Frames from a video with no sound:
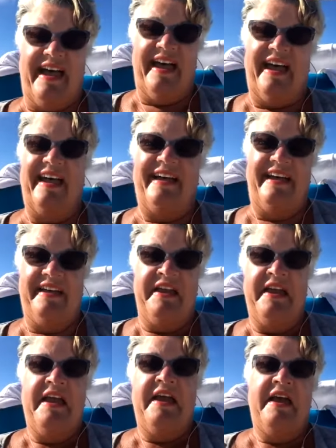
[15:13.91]
wow,
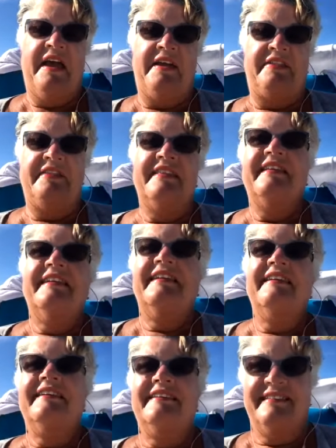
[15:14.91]
you really
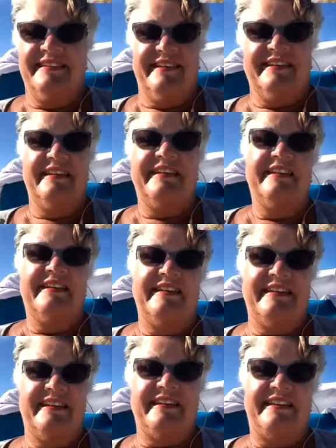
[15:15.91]
caught Brenda's
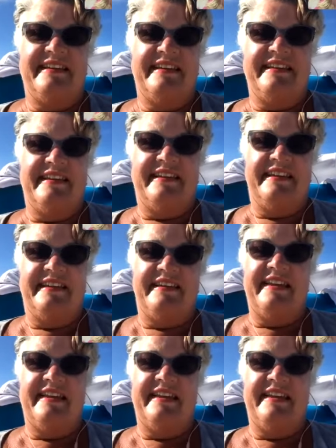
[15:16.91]
essence, Chelsea. That's